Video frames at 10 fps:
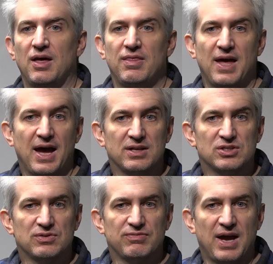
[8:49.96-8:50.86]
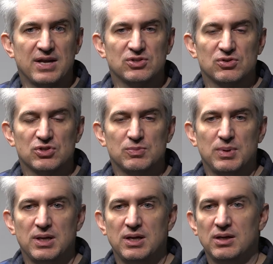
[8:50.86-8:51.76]
that faster
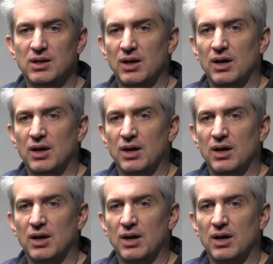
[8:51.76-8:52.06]
speed.